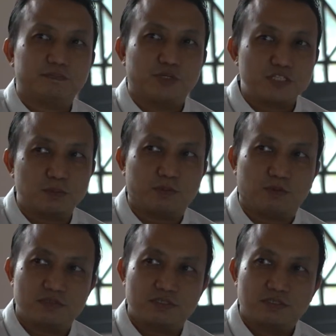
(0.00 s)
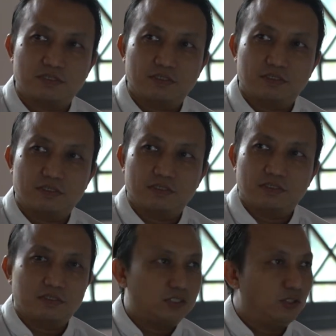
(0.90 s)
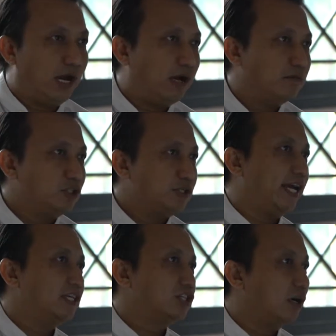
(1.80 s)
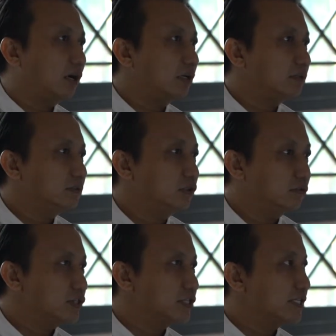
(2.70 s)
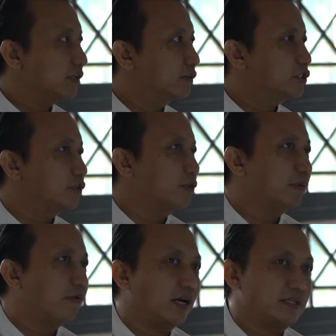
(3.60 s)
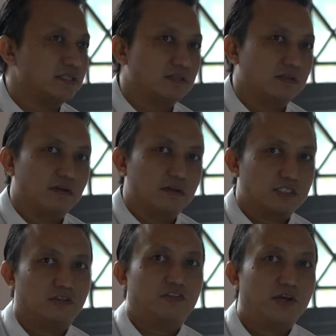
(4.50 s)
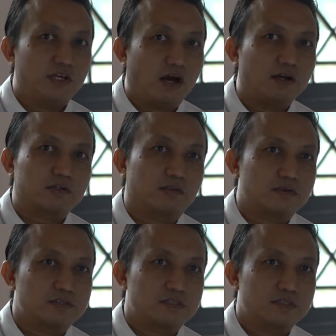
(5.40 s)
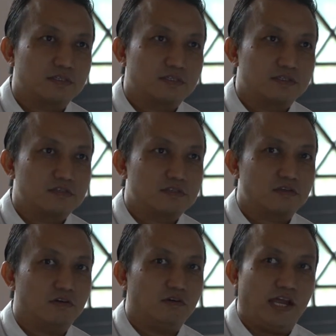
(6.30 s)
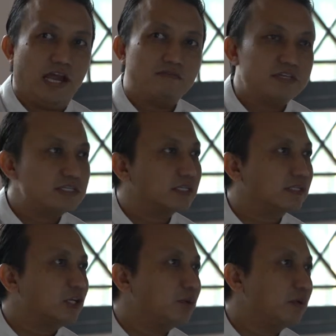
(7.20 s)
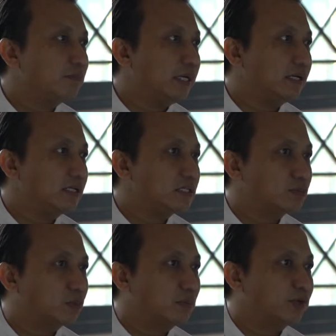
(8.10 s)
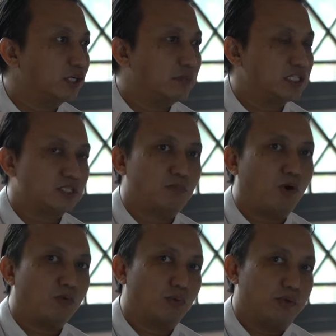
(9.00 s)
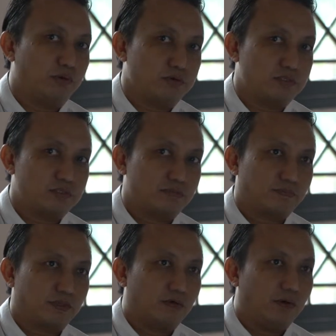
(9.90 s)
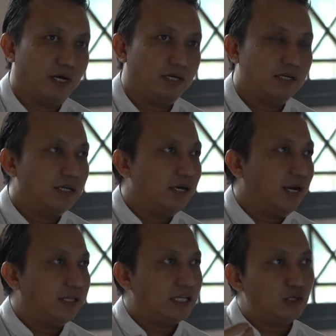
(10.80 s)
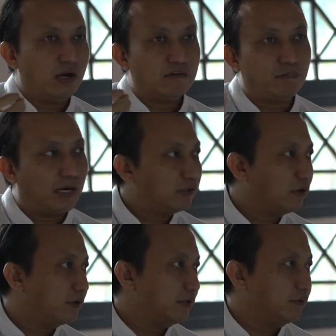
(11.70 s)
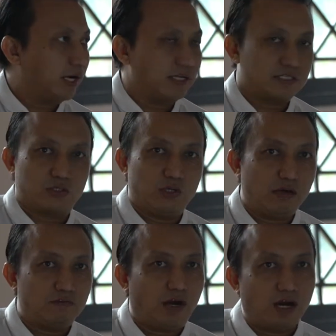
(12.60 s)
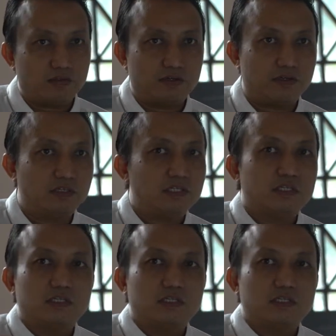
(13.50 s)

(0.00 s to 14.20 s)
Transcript: principles. You have UDHR, Universal Declaration of Human Rights. So 30 articles. So every single human beings were pretty much born with those, right? And then you have minority rights. You have other